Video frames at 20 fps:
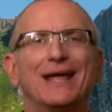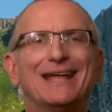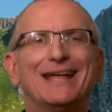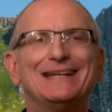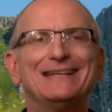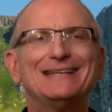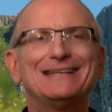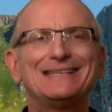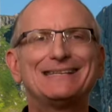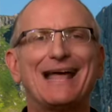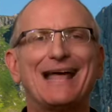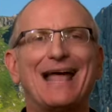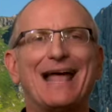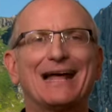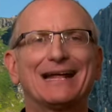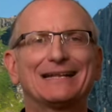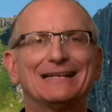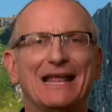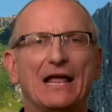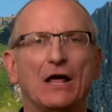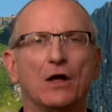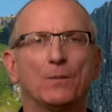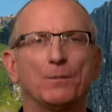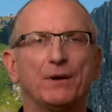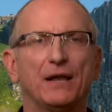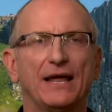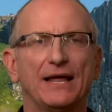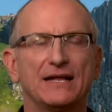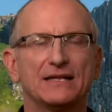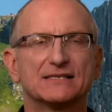intact nail
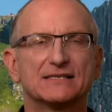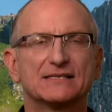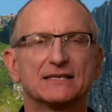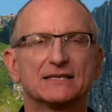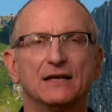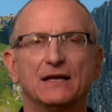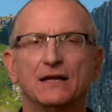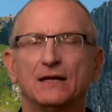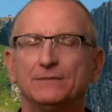plates.